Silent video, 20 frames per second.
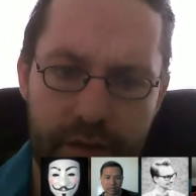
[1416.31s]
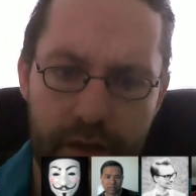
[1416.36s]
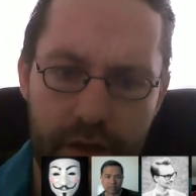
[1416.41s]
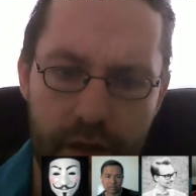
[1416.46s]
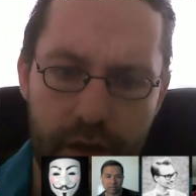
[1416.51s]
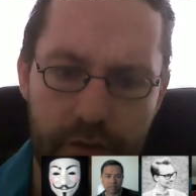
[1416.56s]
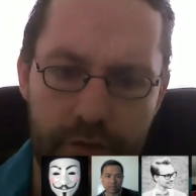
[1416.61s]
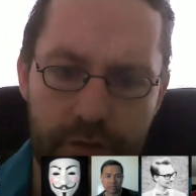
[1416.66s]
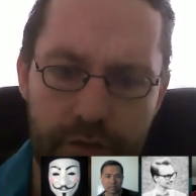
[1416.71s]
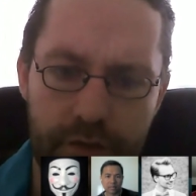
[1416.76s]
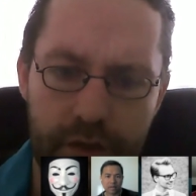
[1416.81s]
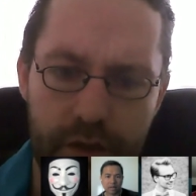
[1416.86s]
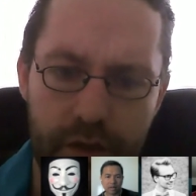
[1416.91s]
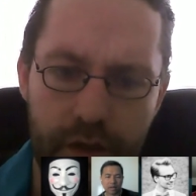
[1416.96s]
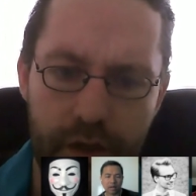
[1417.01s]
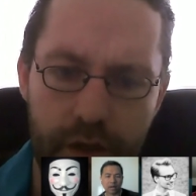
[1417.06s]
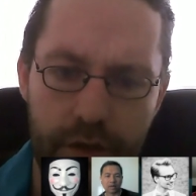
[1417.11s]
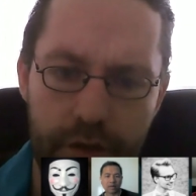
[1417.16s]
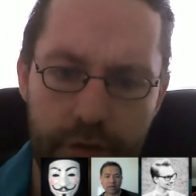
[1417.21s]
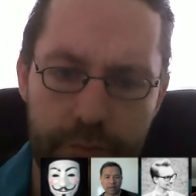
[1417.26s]
I see a
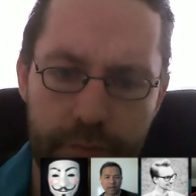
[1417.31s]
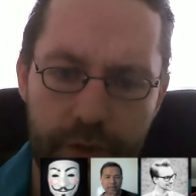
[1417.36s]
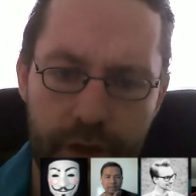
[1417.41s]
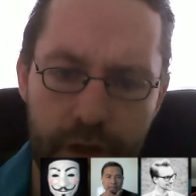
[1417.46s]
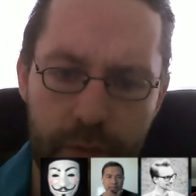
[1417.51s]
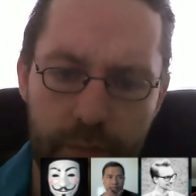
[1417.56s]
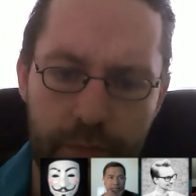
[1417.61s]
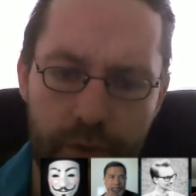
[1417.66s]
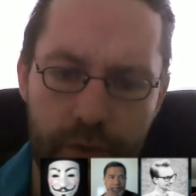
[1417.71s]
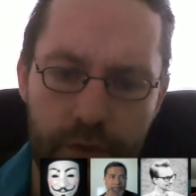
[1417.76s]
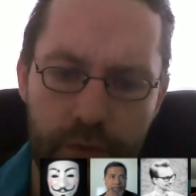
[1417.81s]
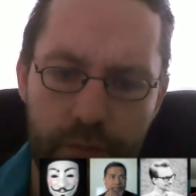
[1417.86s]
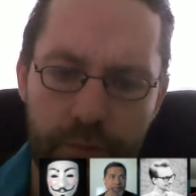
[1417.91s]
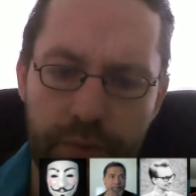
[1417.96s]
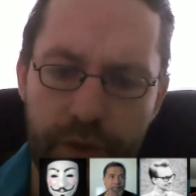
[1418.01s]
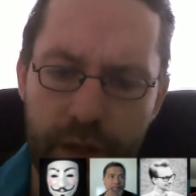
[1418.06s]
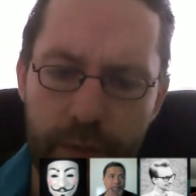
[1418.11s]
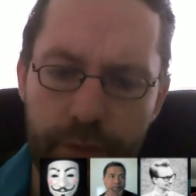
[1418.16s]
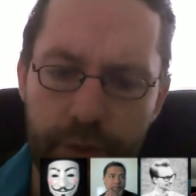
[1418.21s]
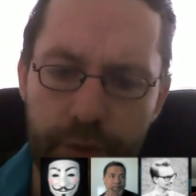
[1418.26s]
lot of
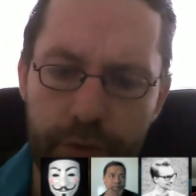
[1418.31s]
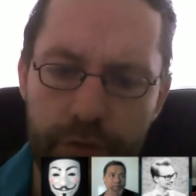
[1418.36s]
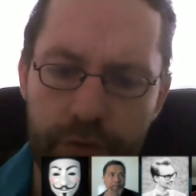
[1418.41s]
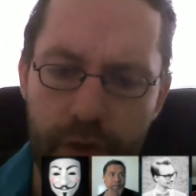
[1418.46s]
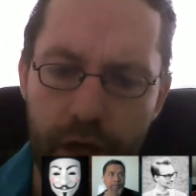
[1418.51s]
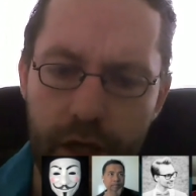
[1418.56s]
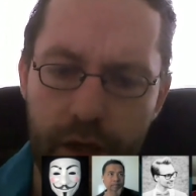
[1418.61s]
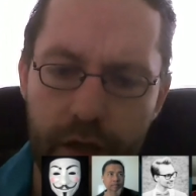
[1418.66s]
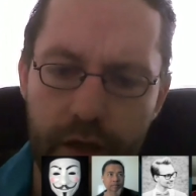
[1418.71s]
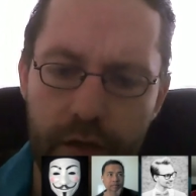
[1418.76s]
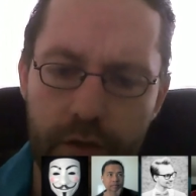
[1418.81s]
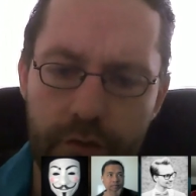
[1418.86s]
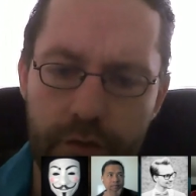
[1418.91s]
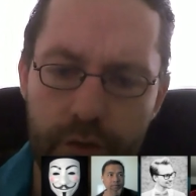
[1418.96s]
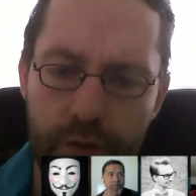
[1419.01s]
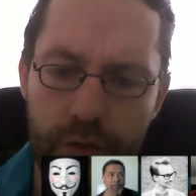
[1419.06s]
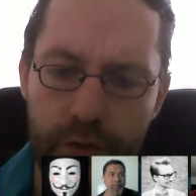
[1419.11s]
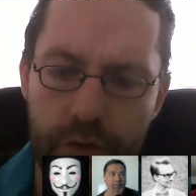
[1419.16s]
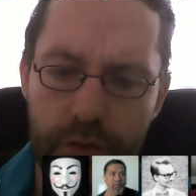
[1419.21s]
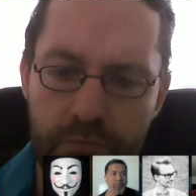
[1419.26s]
people trying
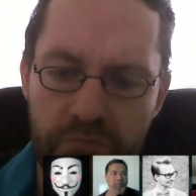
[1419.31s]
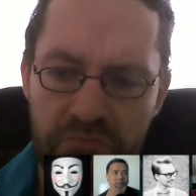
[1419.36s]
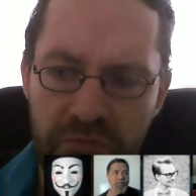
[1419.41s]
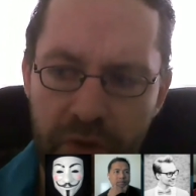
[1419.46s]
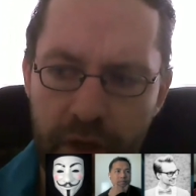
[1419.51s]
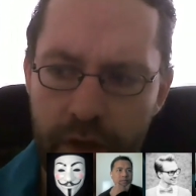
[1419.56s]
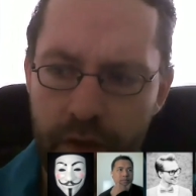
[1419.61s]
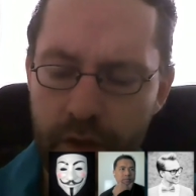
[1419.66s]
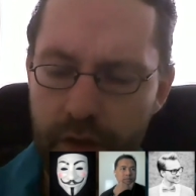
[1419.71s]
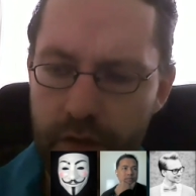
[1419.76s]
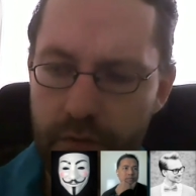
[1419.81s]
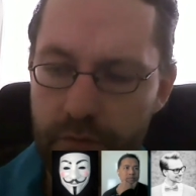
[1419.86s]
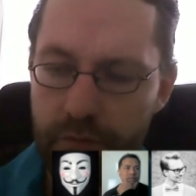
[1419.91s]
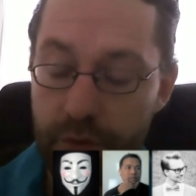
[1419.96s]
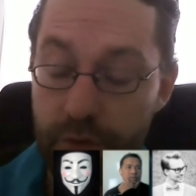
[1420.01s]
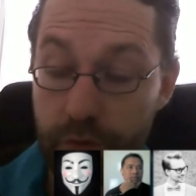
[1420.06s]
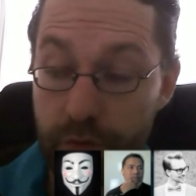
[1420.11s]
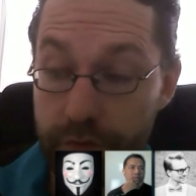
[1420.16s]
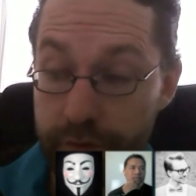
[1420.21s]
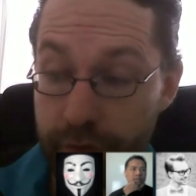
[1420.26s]
to
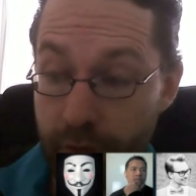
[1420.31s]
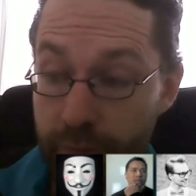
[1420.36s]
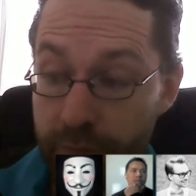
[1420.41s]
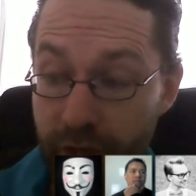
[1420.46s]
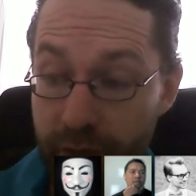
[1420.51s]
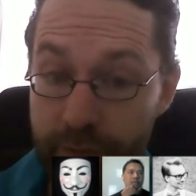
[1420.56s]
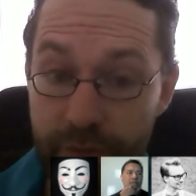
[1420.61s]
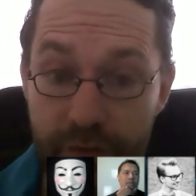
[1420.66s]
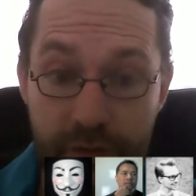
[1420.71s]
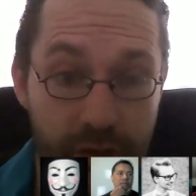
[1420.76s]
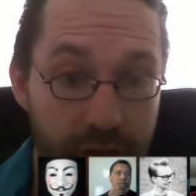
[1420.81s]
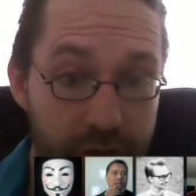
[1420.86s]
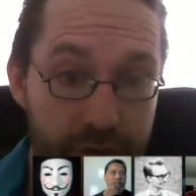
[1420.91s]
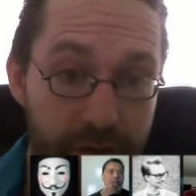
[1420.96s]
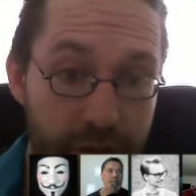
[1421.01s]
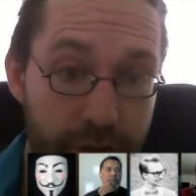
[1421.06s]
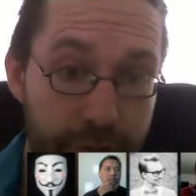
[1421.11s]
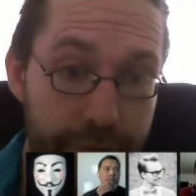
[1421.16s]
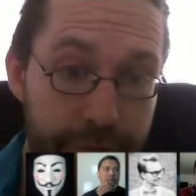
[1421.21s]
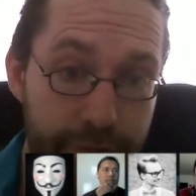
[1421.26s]
sometimes just
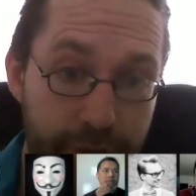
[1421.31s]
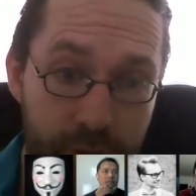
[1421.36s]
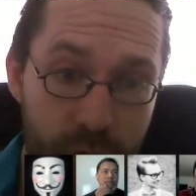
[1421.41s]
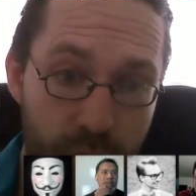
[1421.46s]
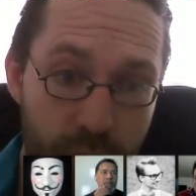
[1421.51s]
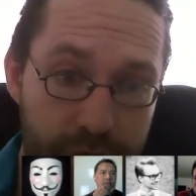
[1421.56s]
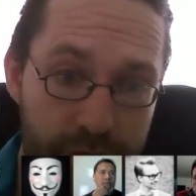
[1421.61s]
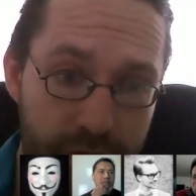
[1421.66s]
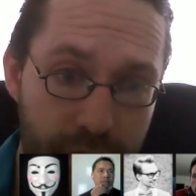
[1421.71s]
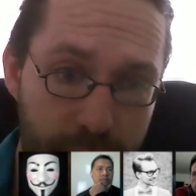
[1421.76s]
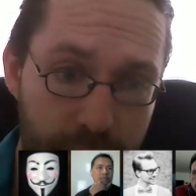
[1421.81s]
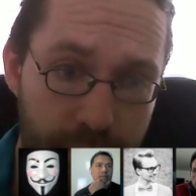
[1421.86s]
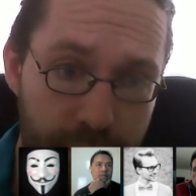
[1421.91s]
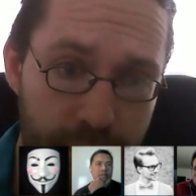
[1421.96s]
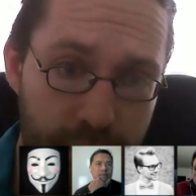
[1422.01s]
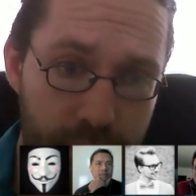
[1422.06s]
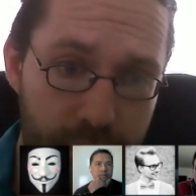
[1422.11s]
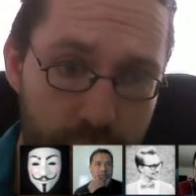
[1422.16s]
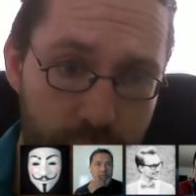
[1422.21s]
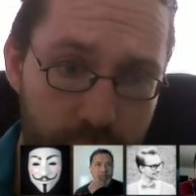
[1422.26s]
have fun with
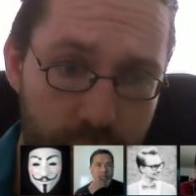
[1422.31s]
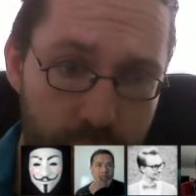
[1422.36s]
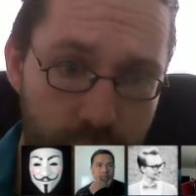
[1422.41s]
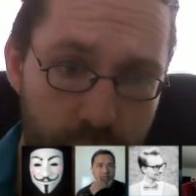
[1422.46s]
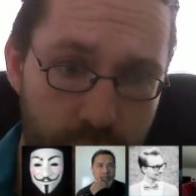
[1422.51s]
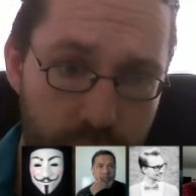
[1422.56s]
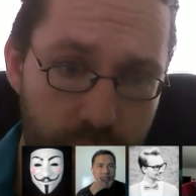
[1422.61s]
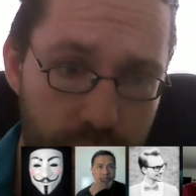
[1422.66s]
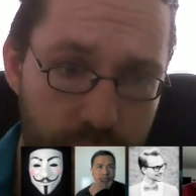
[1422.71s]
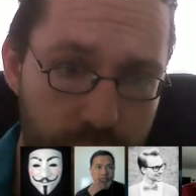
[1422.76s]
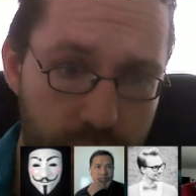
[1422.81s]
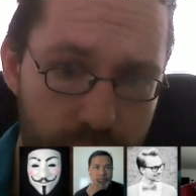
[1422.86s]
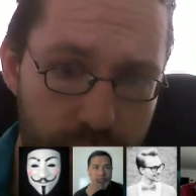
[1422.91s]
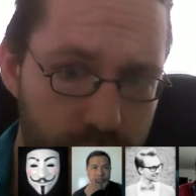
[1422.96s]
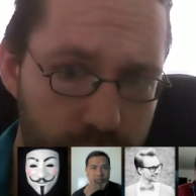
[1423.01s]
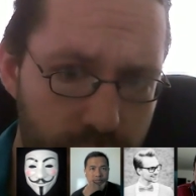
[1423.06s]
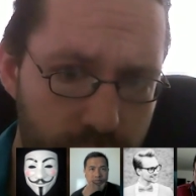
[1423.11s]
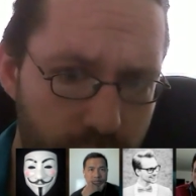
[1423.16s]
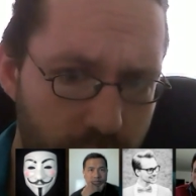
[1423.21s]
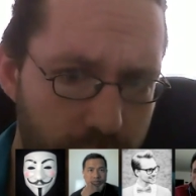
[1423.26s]
something new or
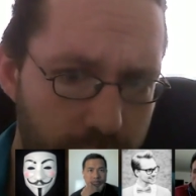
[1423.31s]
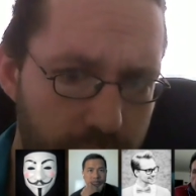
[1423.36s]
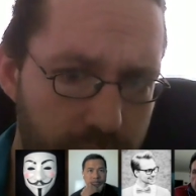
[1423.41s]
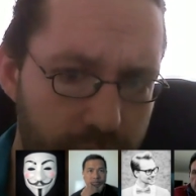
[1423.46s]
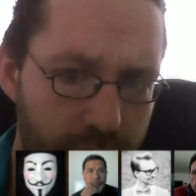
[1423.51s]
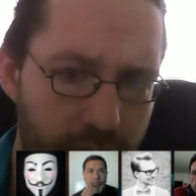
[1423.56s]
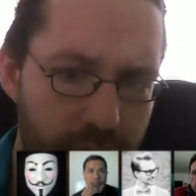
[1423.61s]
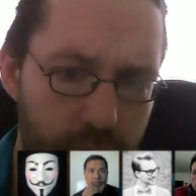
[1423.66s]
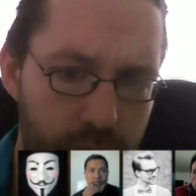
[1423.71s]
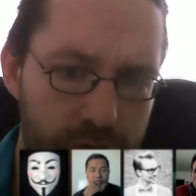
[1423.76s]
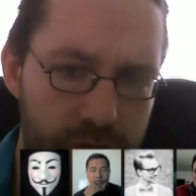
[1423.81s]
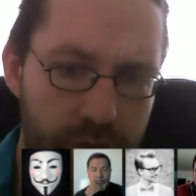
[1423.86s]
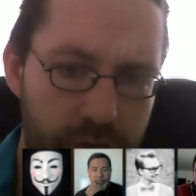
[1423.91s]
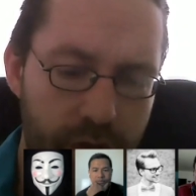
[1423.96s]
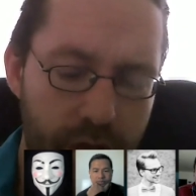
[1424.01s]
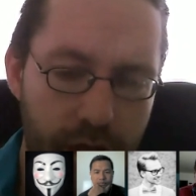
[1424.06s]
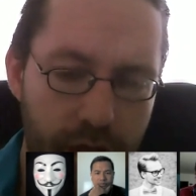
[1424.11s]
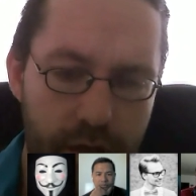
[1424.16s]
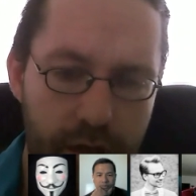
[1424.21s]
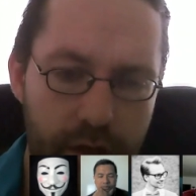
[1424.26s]
try it out
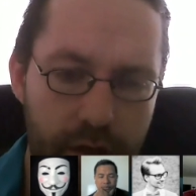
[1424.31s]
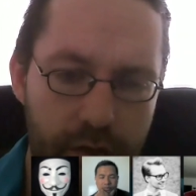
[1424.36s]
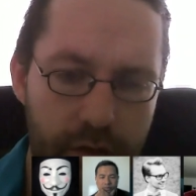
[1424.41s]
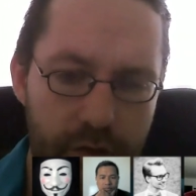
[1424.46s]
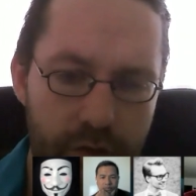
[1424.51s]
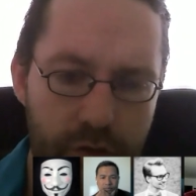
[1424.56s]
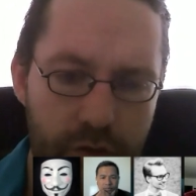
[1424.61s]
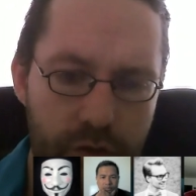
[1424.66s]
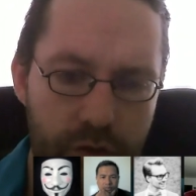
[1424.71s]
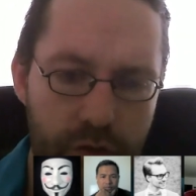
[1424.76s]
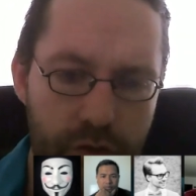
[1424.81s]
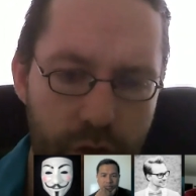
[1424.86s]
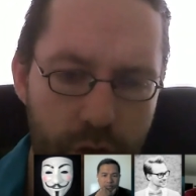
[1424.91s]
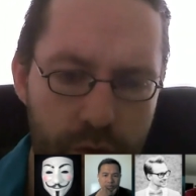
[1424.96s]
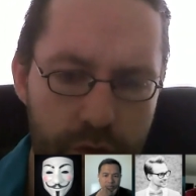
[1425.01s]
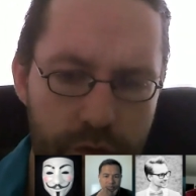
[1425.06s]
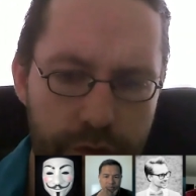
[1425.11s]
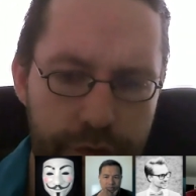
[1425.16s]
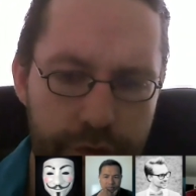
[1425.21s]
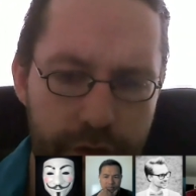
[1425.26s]
and
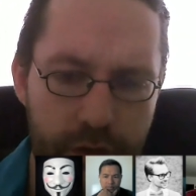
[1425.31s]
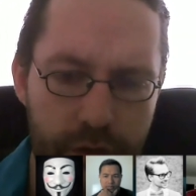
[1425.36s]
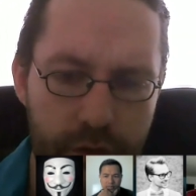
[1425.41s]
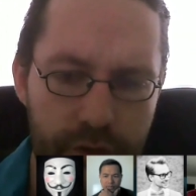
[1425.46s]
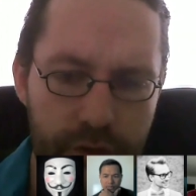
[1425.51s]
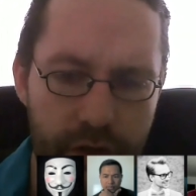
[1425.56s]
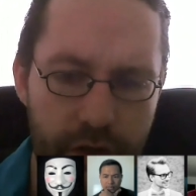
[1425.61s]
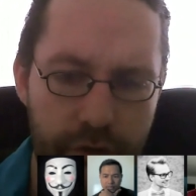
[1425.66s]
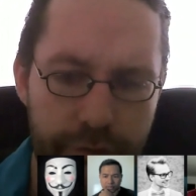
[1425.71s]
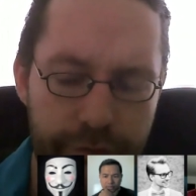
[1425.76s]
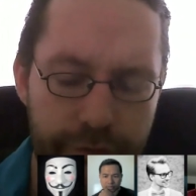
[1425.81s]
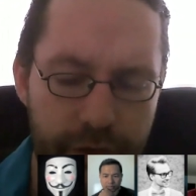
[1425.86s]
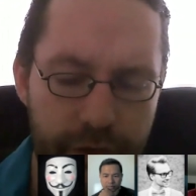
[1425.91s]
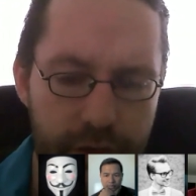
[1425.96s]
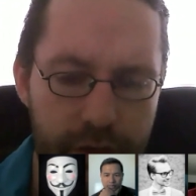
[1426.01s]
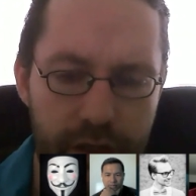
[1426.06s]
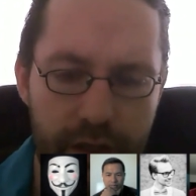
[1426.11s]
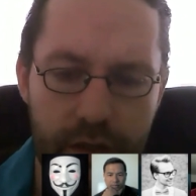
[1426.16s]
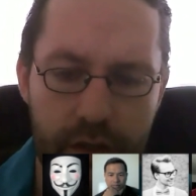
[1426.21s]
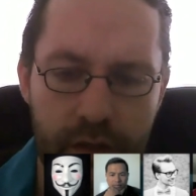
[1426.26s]
don't feel they fit
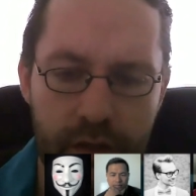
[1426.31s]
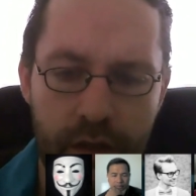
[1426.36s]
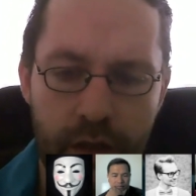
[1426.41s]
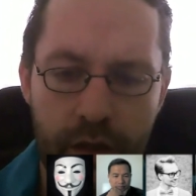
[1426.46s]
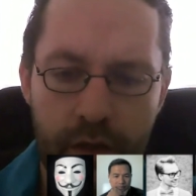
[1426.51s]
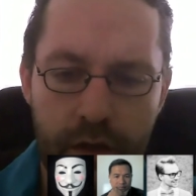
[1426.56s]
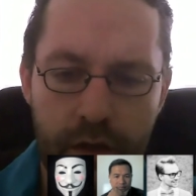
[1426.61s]
in